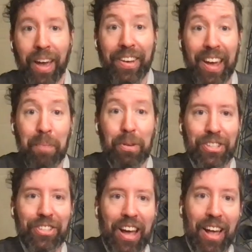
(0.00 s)
Hey
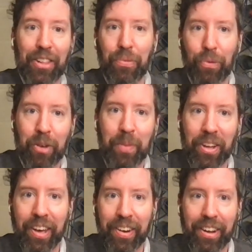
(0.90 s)
campers, it's Alan
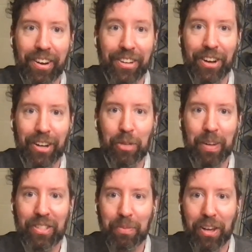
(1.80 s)
Friedman again, here to talk to you
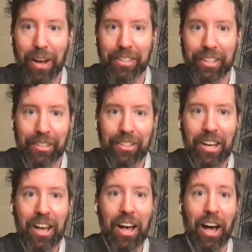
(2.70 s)
about some
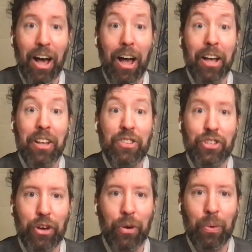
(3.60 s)
cocktails.
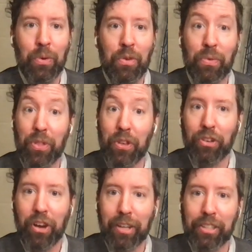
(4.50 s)
So for
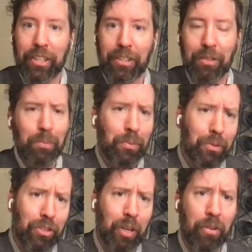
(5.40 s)
this cocktail,
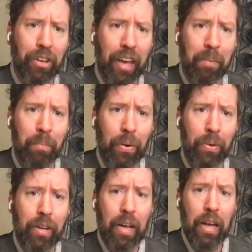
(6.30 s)
summer camp
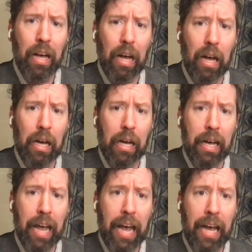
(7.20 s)
mode,
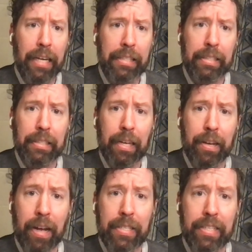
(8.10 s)
and it's
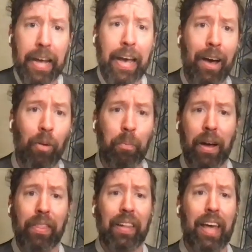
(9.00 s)
a nice day out
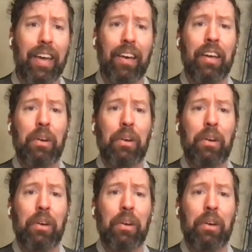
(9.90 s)
by the lake.